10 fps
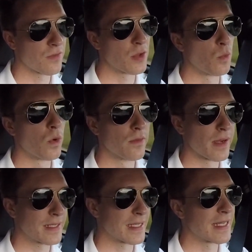if you would
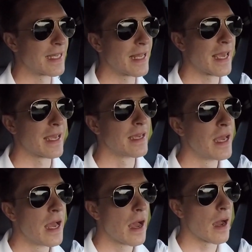like to get
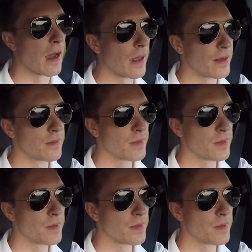a